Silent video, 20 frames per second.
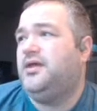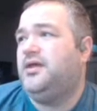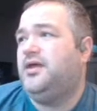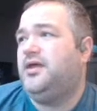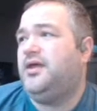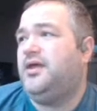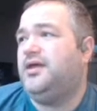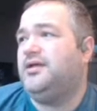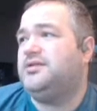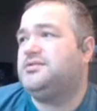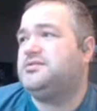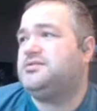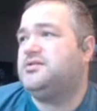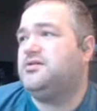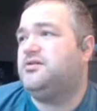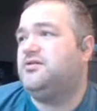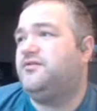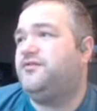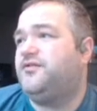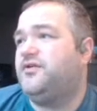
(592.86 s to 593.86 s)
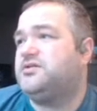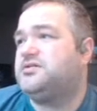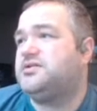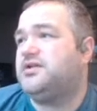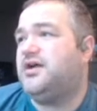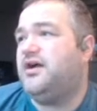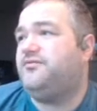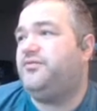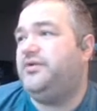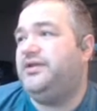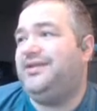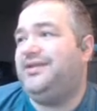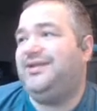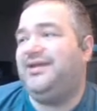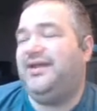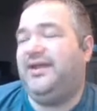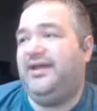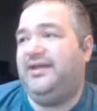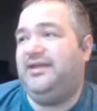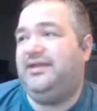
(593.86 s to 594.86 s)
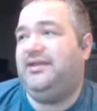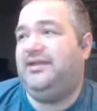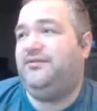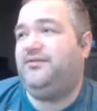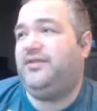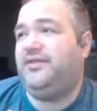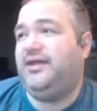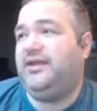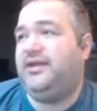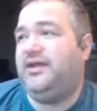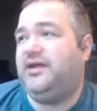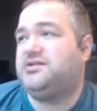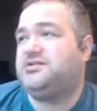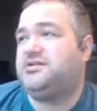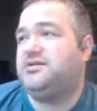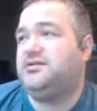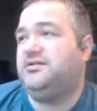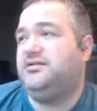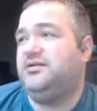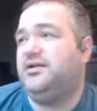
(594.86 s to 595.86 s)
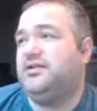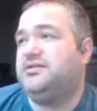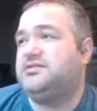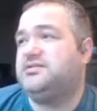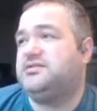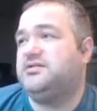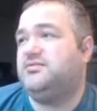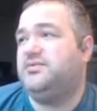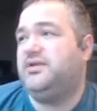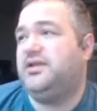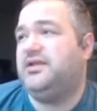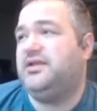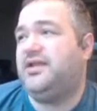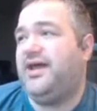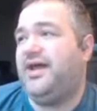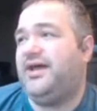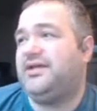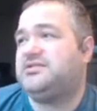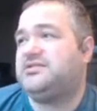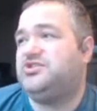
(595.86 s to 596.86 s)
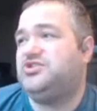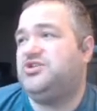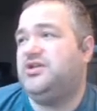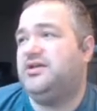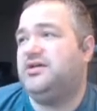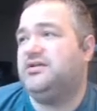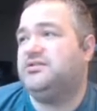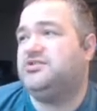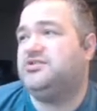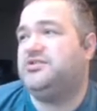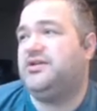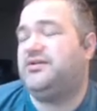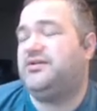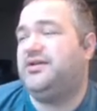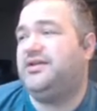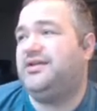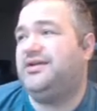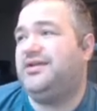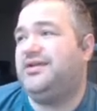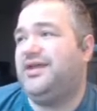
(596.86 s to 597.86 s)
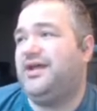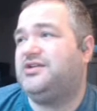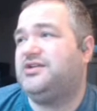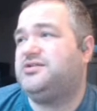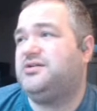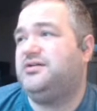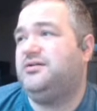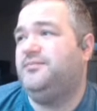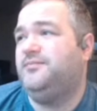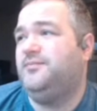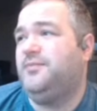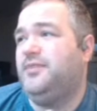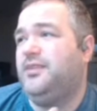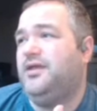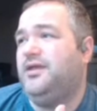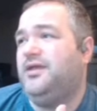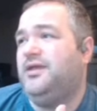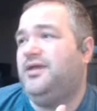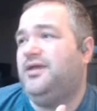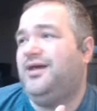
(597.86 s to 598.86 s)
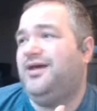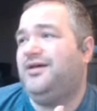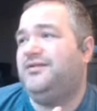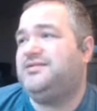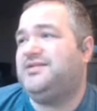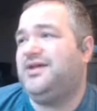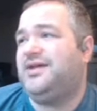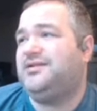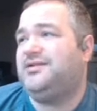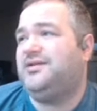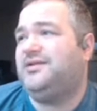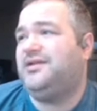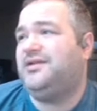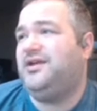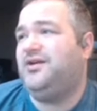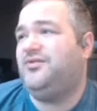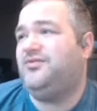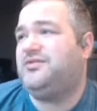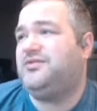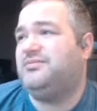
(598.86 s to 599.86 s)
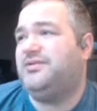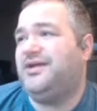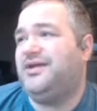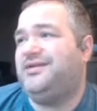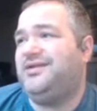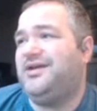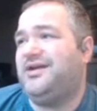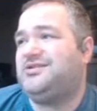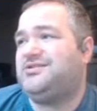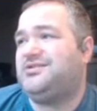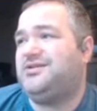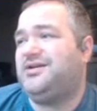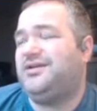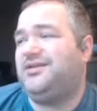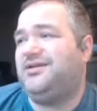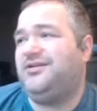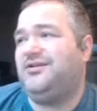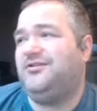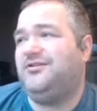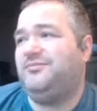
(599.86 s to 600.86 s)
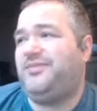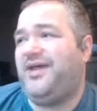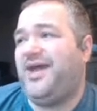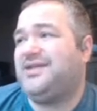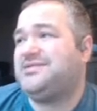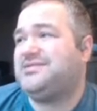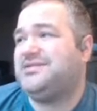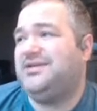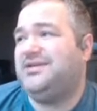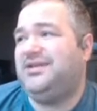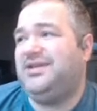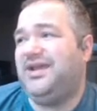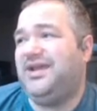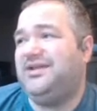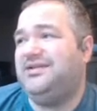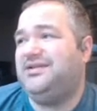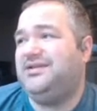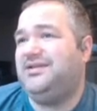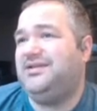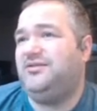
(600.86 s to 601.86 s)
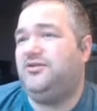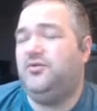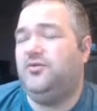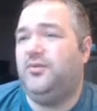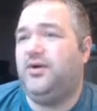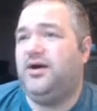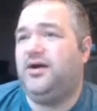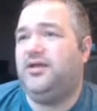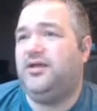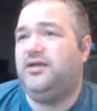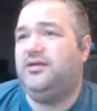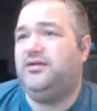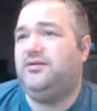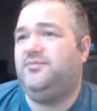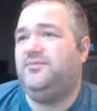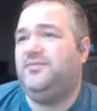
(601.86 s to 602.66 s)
And so first off, we need an ID for that texture, and so we can ask GL to generate a texture. Technically here with the blind texture, I think you can pass any ID you want in.